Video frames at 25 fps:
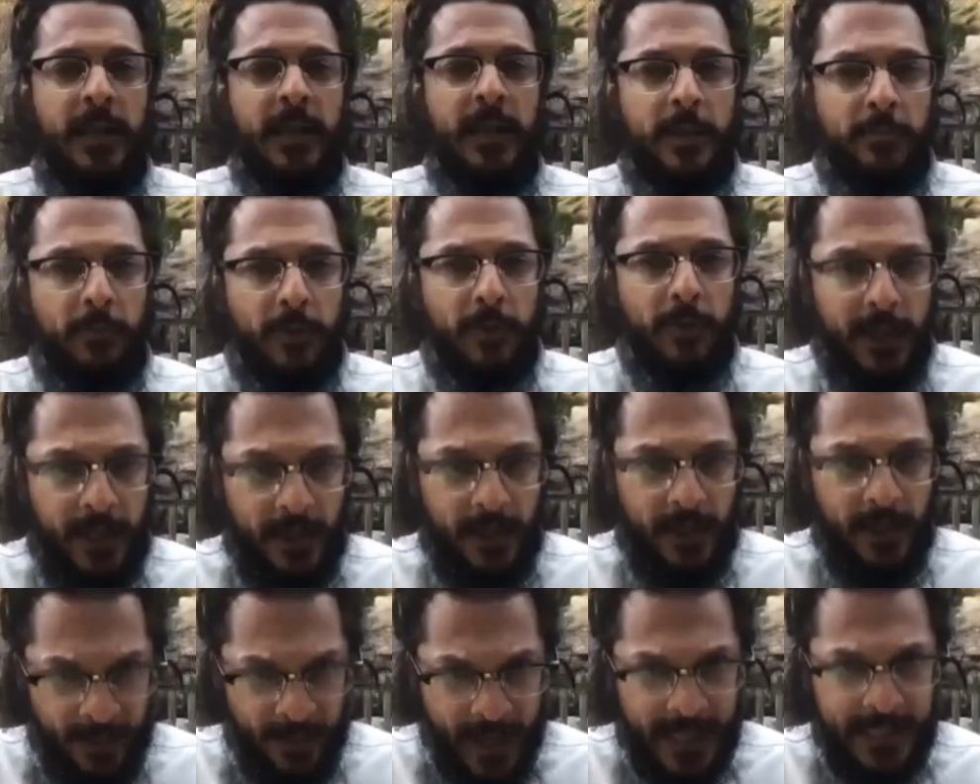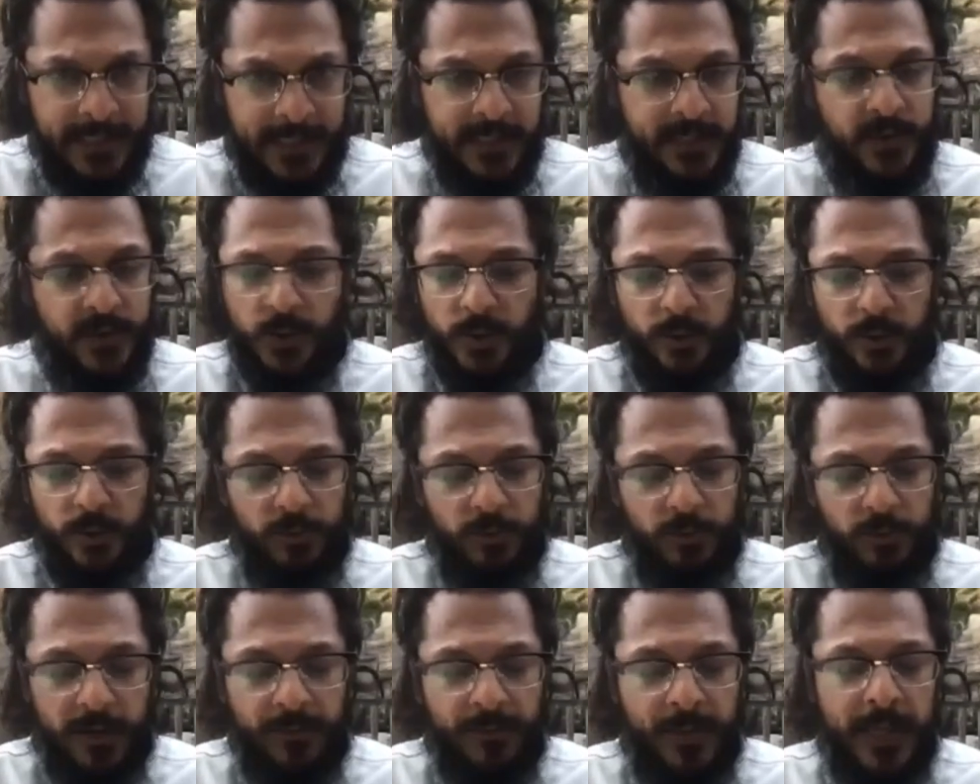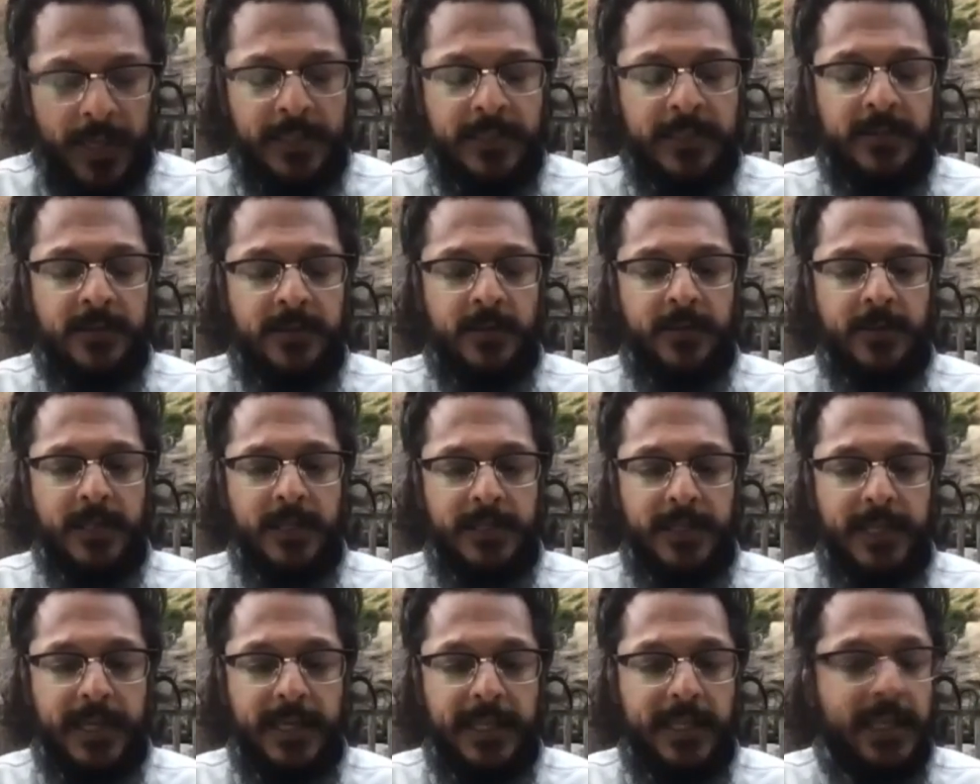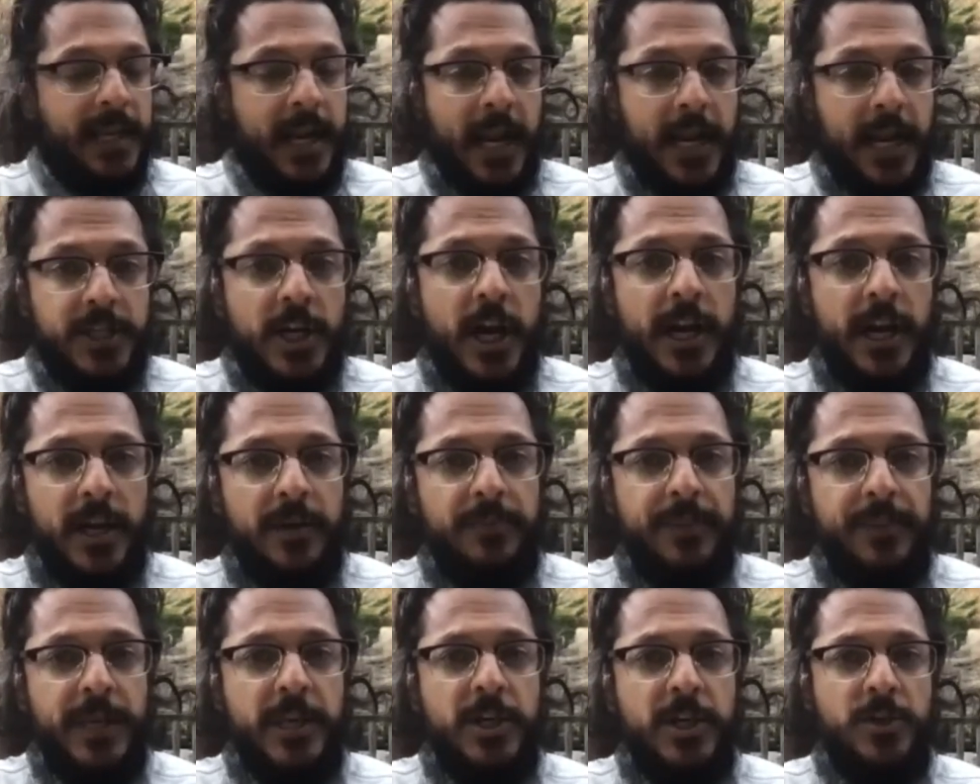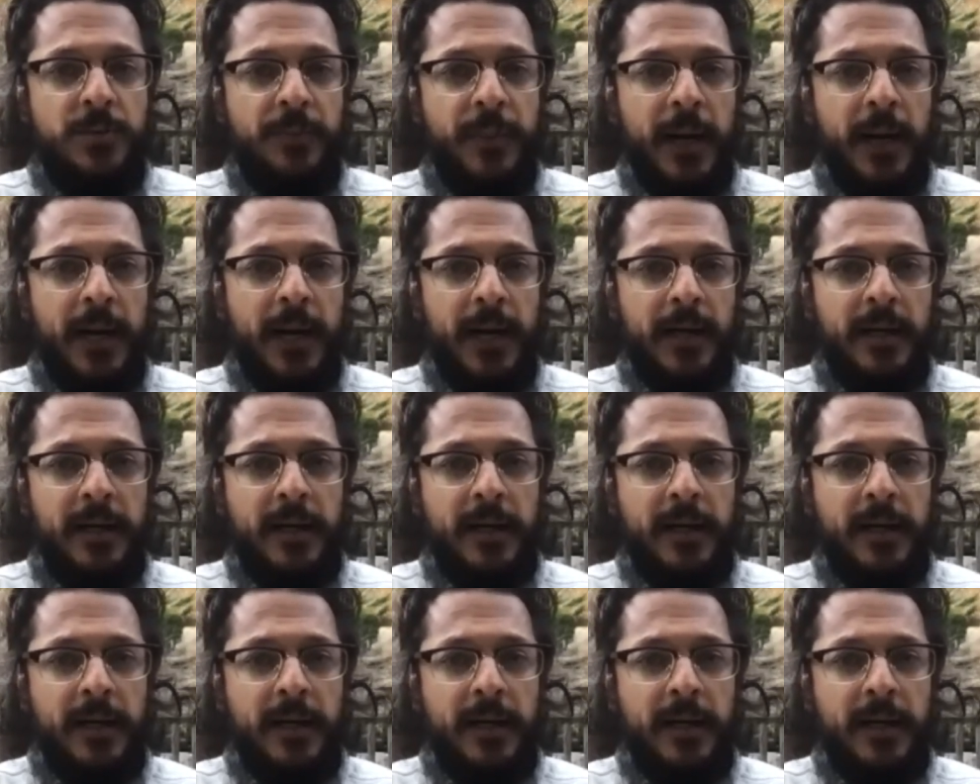we will commence or recommence on the day that Acharya Bhishma,